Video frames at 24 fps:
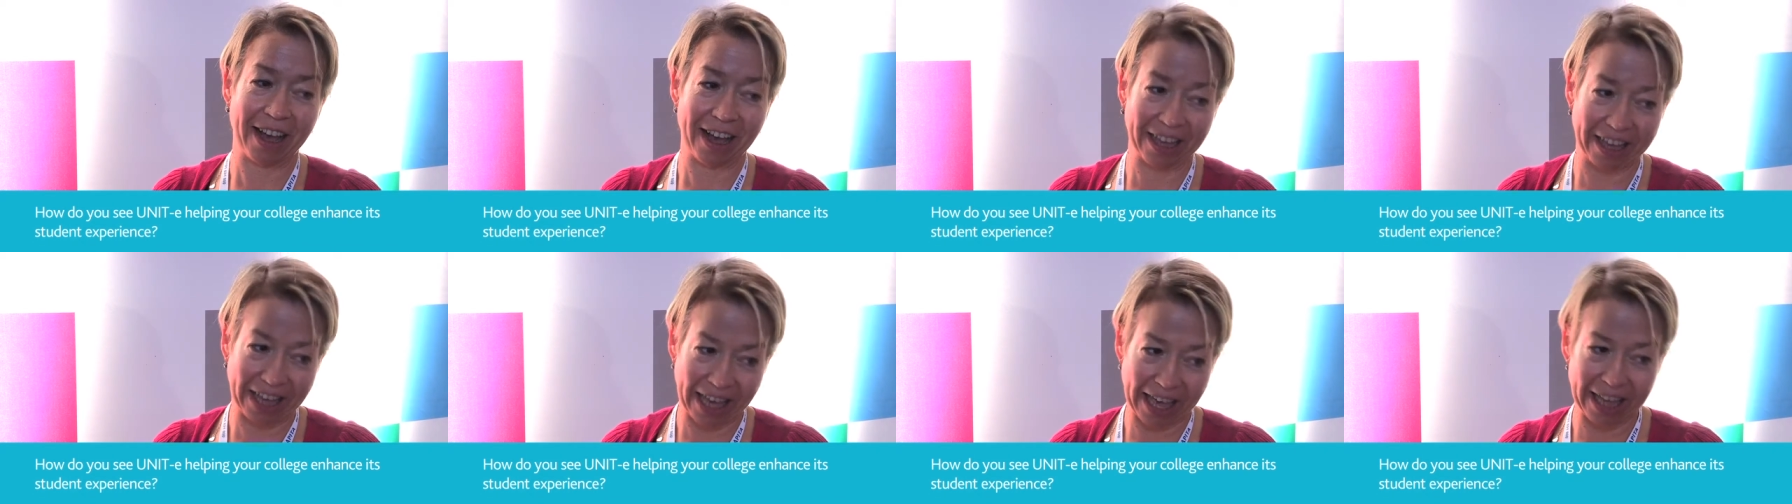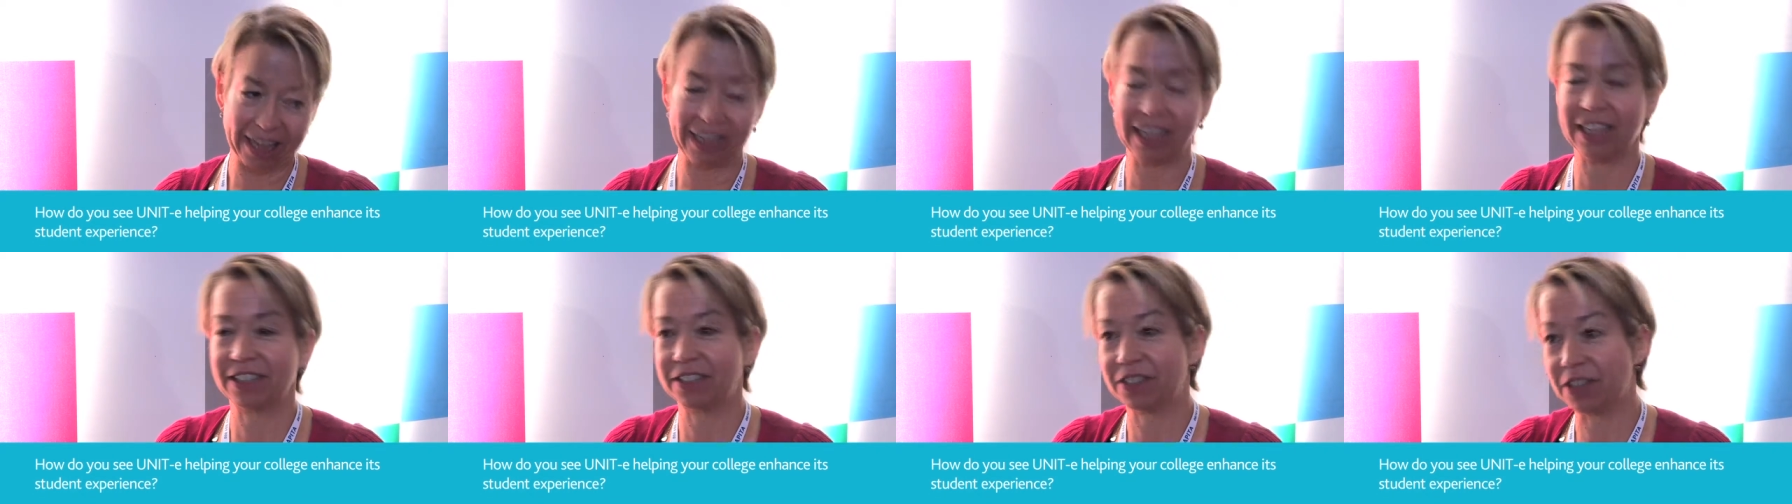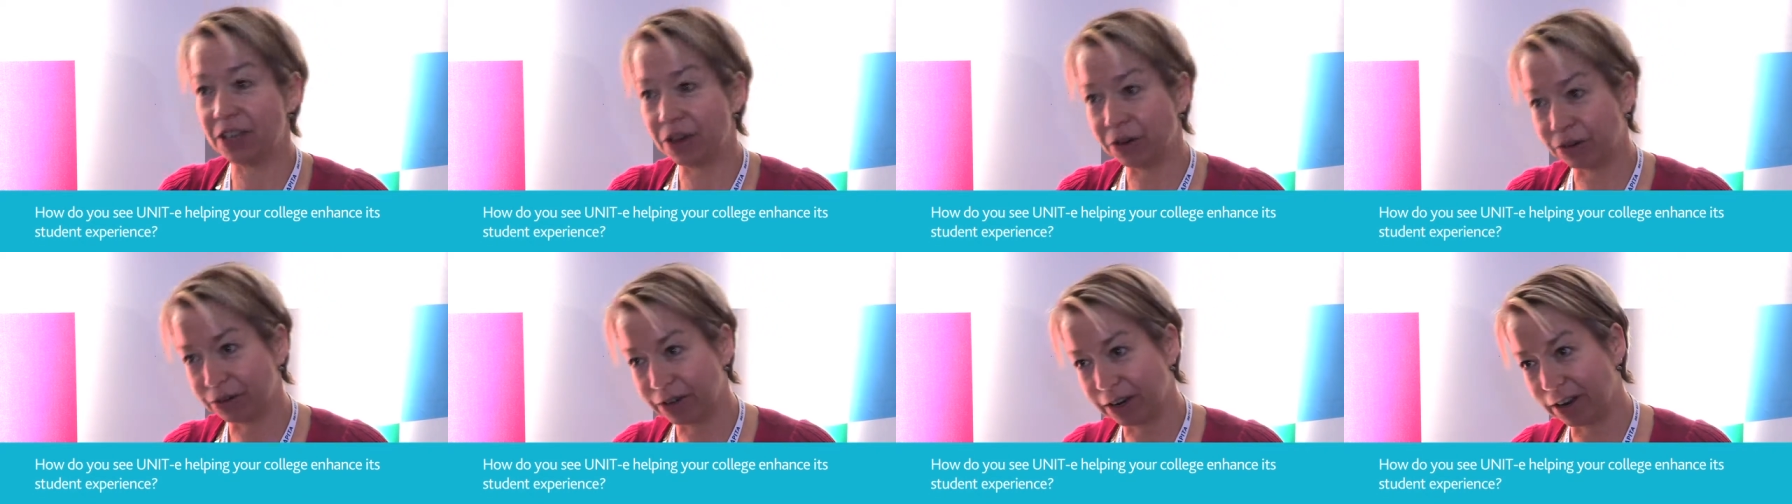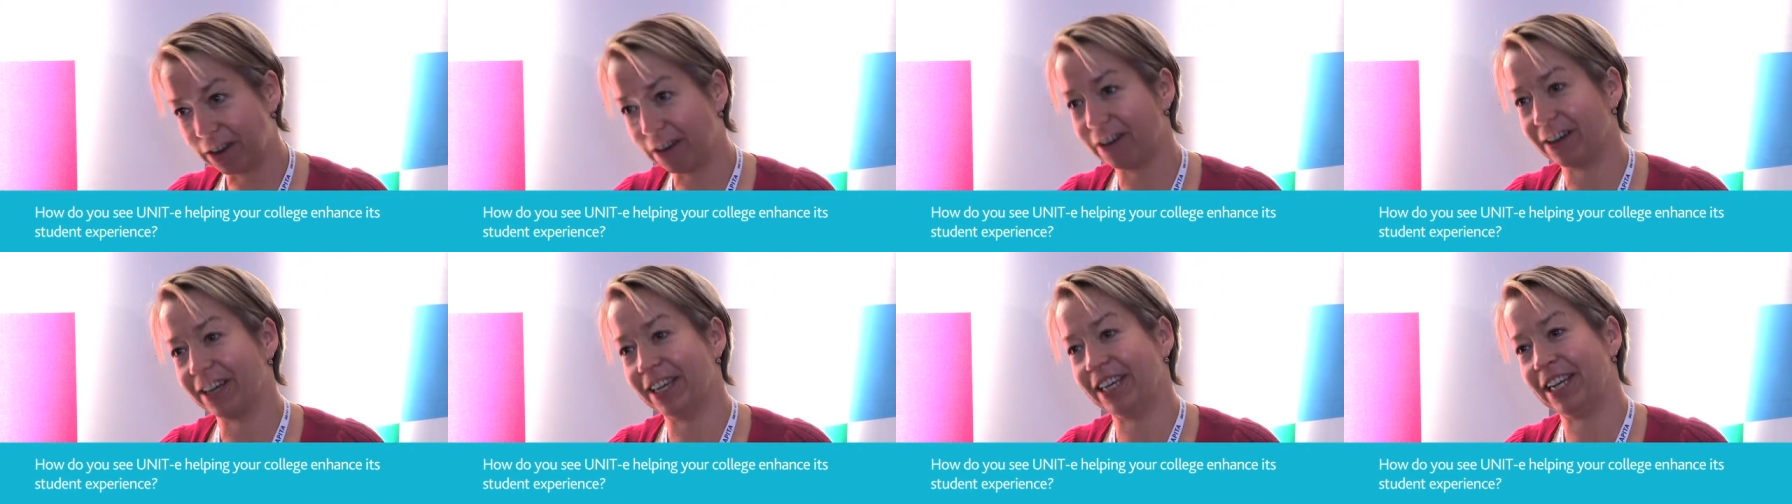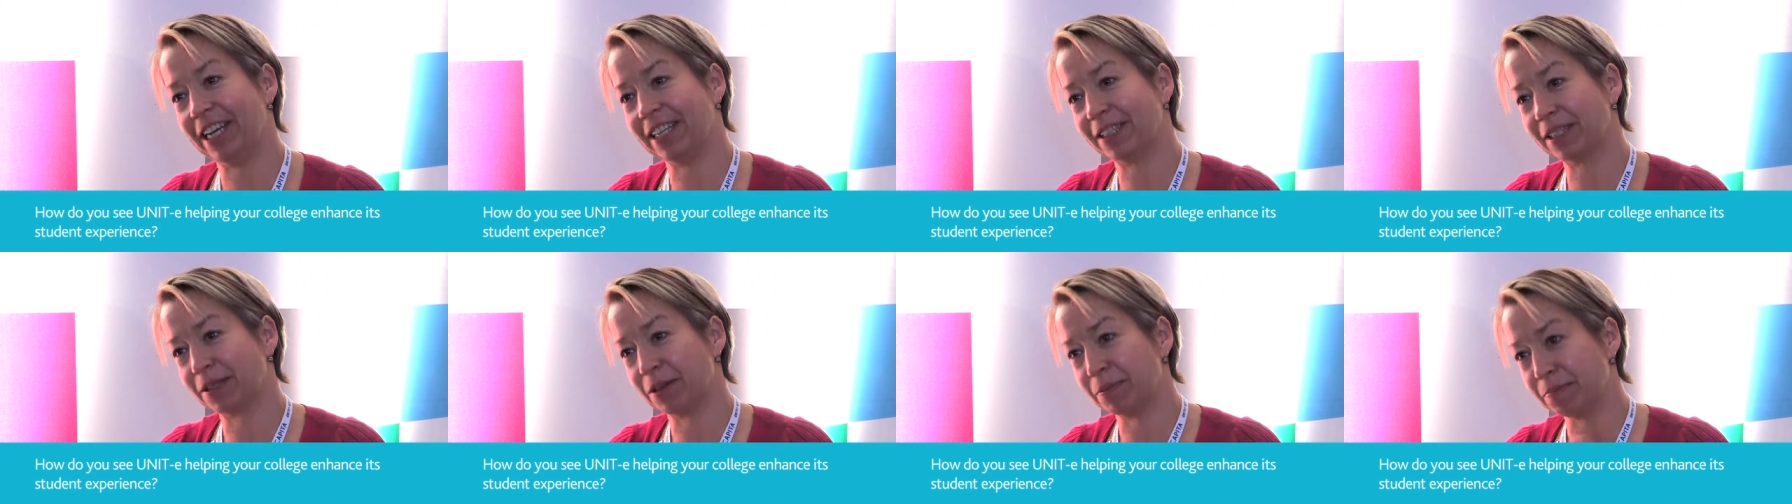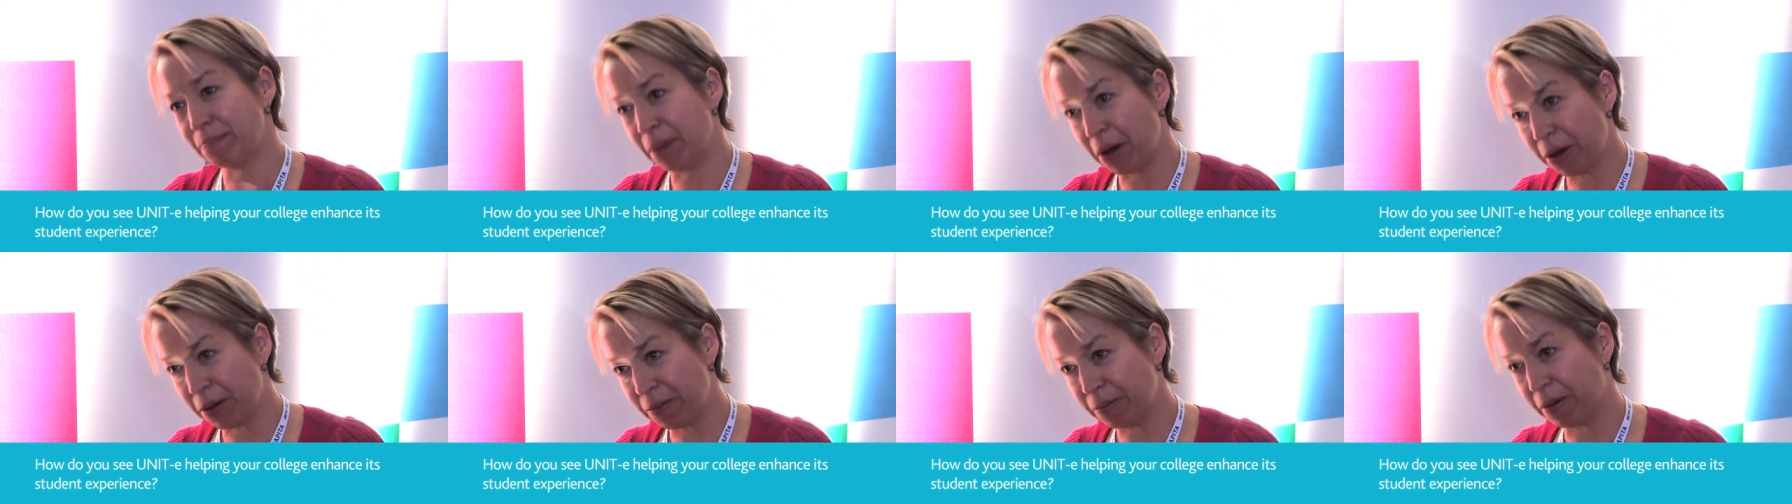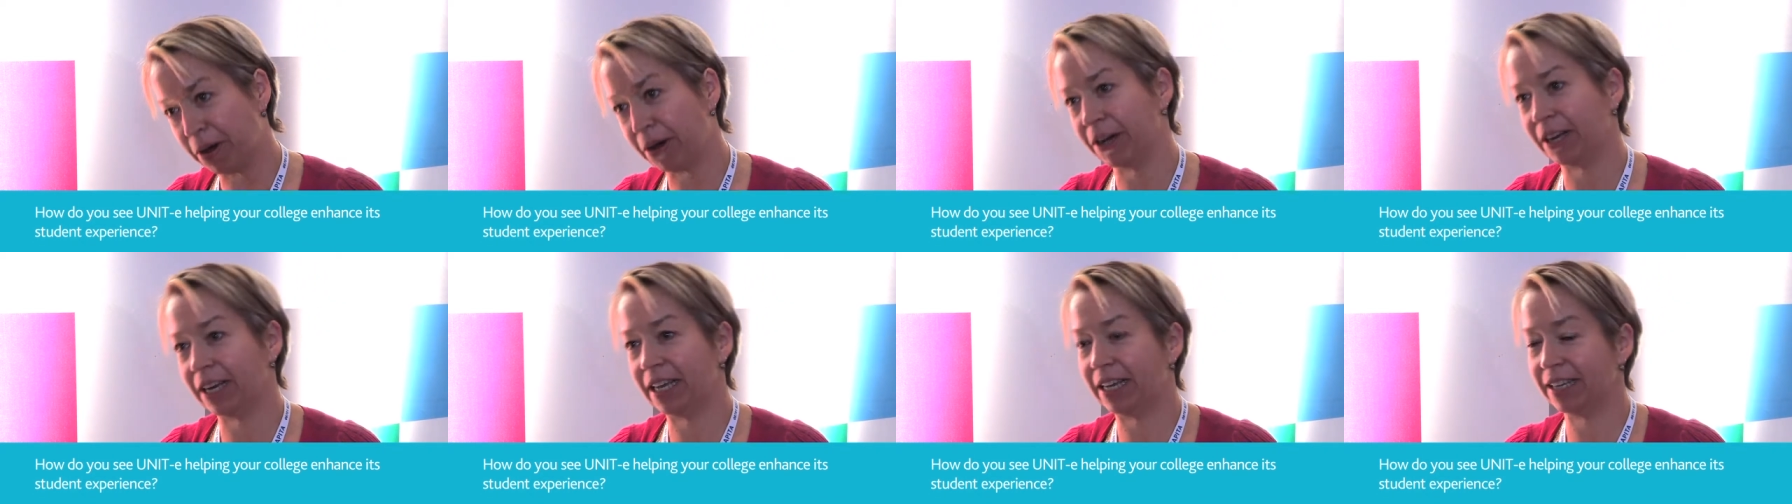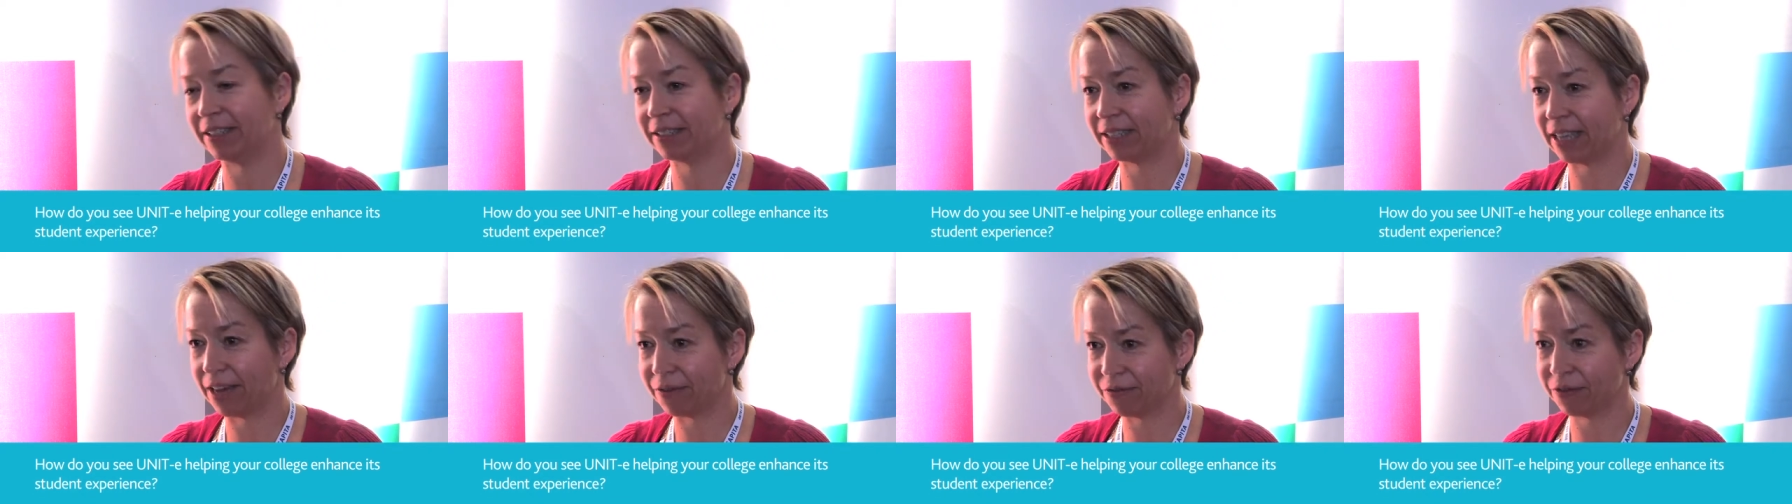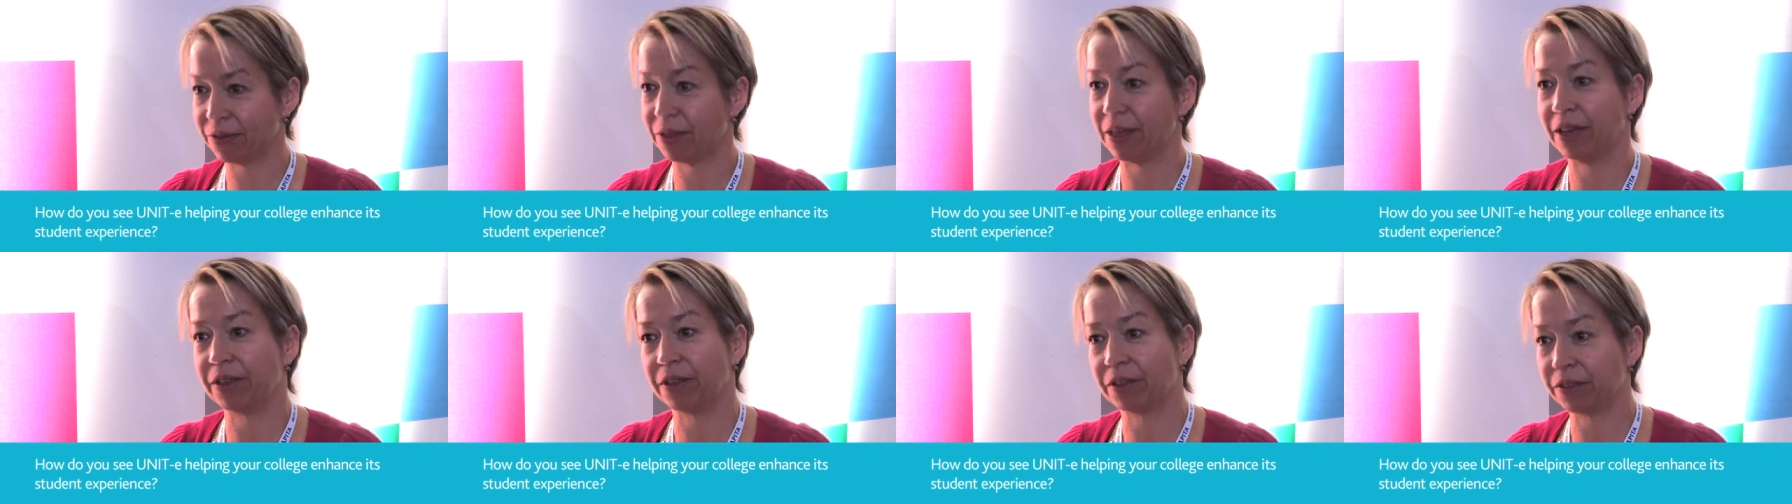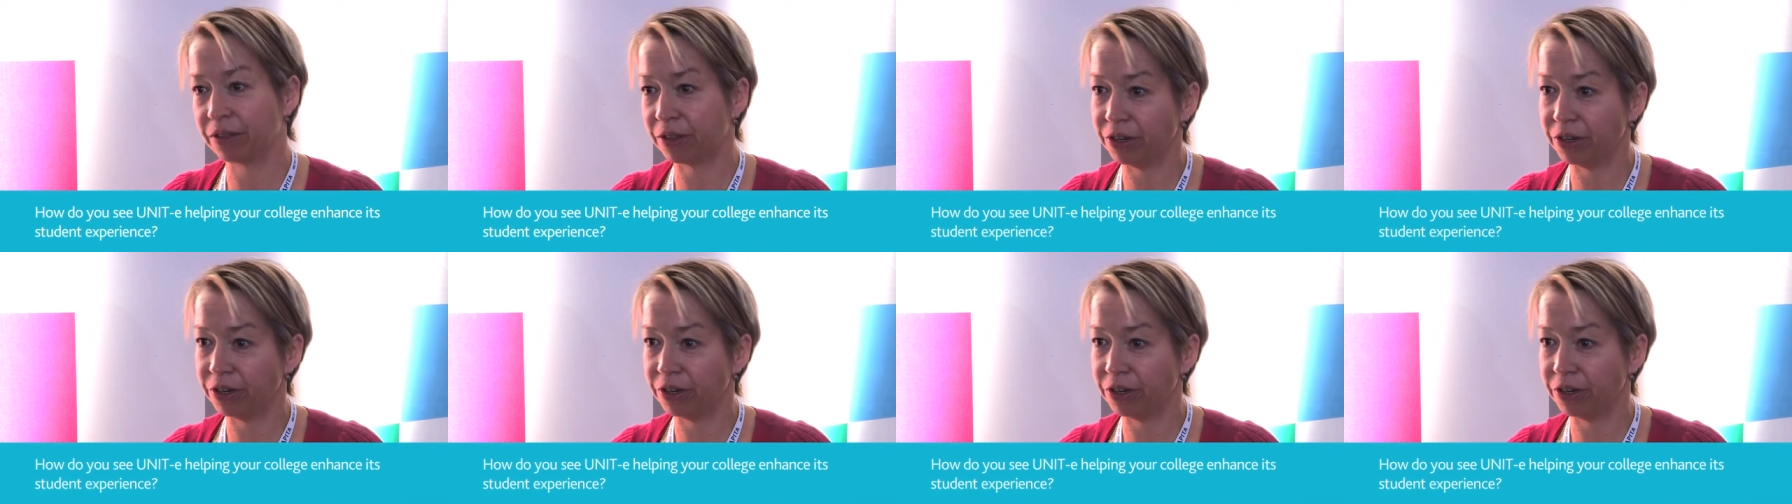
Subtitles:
again, it's the online, it's the mobile, it's everything.